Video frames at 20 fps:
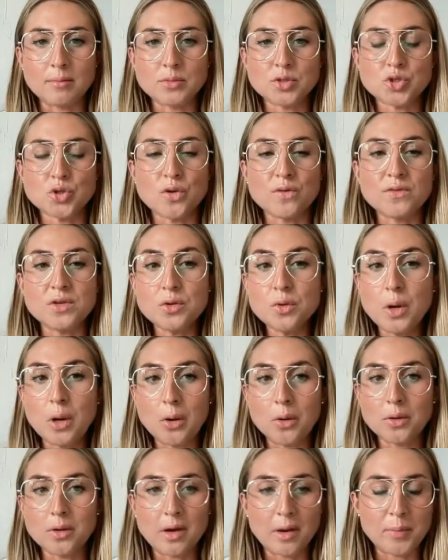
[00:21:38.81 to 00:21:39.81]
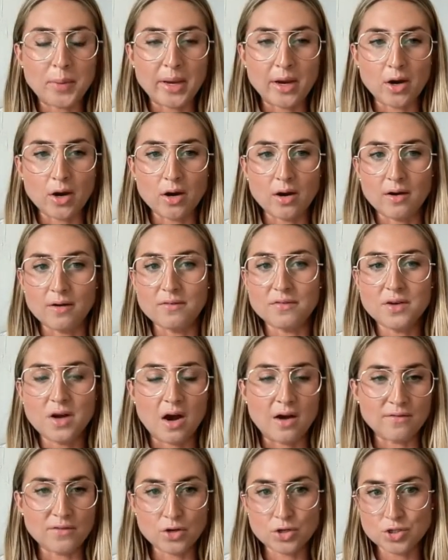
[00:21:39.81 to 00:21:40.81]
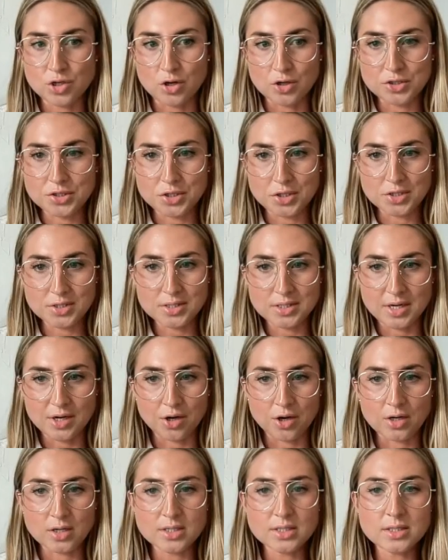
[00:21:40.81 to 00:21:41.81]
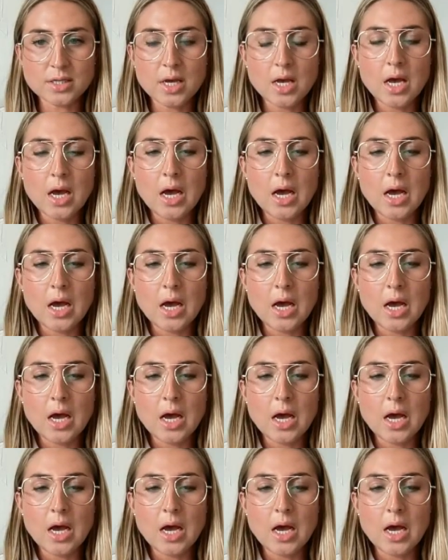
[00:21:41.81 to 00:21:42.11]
So if you own a pair of Converse All-Star sneakers,